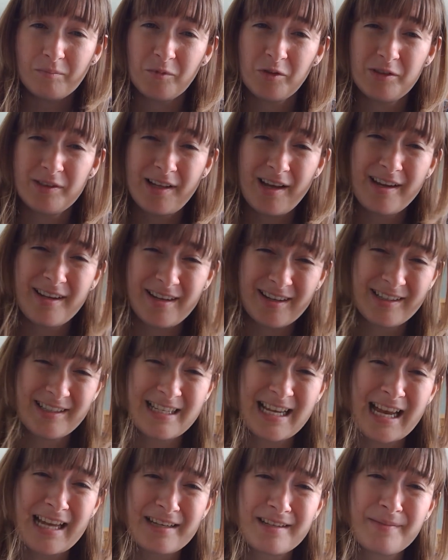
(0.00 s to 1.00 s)
It's like I
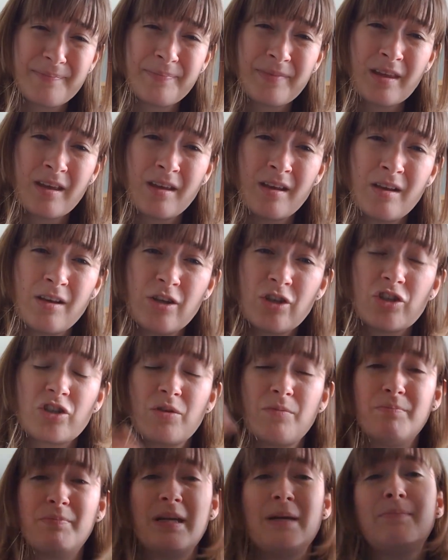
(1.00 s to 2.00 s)
said,
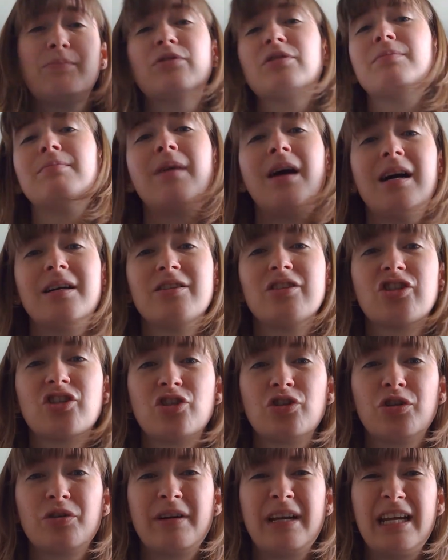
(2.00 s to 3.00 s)
some people's minds
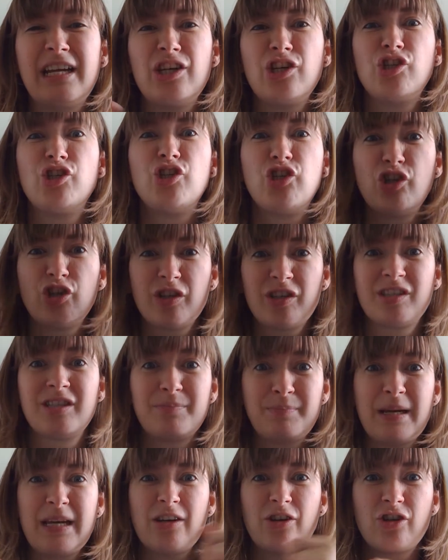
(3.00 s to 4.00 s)
store it in
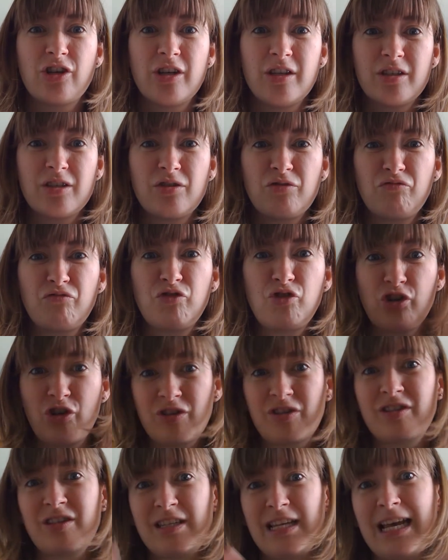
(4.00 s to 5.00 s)
just pictures,
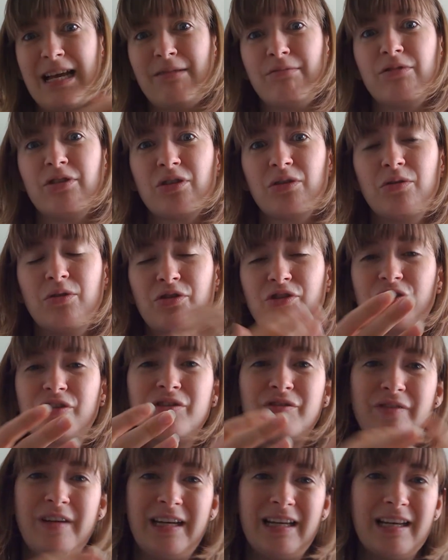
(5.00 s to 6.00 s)
just sounds, or
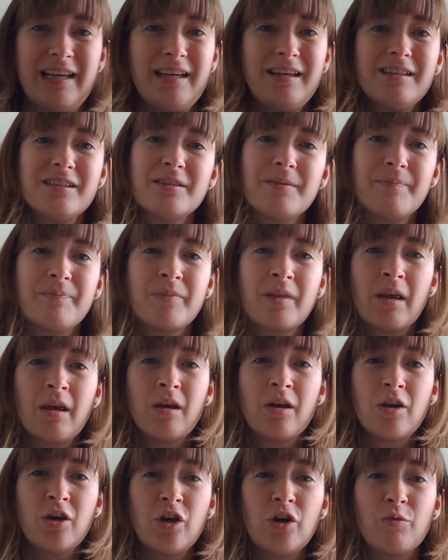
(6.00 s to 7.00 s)
just feelings,
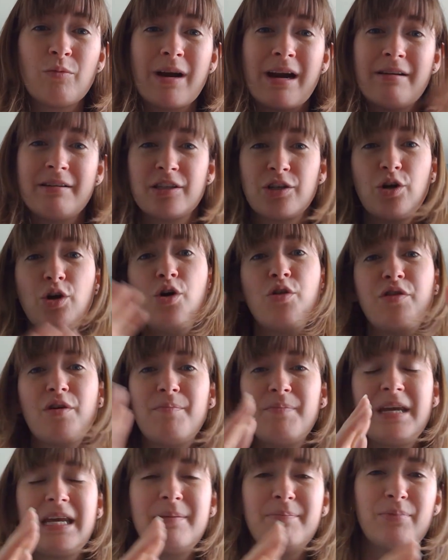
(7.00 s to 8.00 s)
whereas other
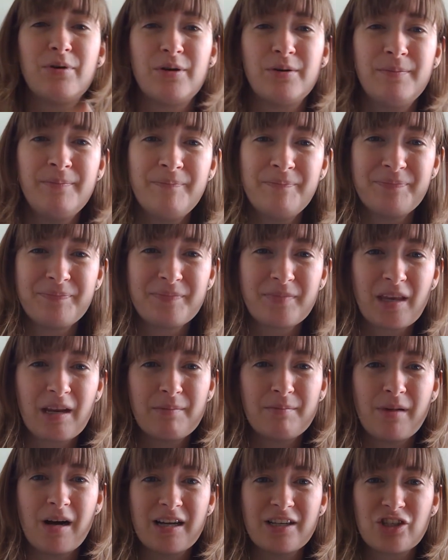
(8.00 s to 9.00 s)
people
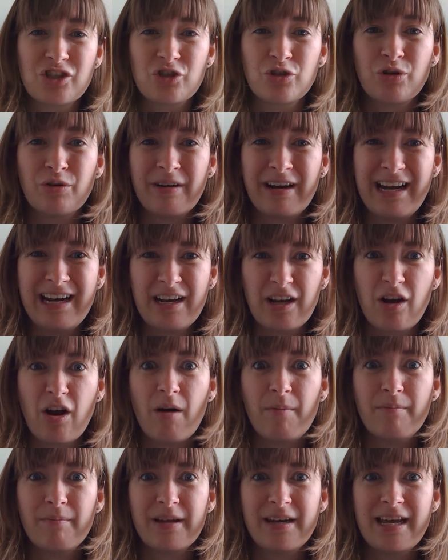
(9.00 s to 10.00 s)
might store it in a
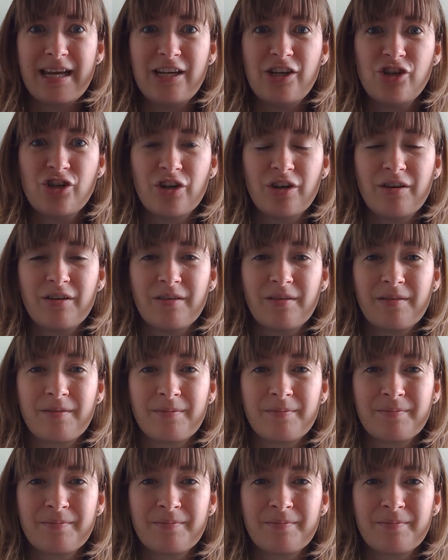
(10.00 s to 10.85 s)
combination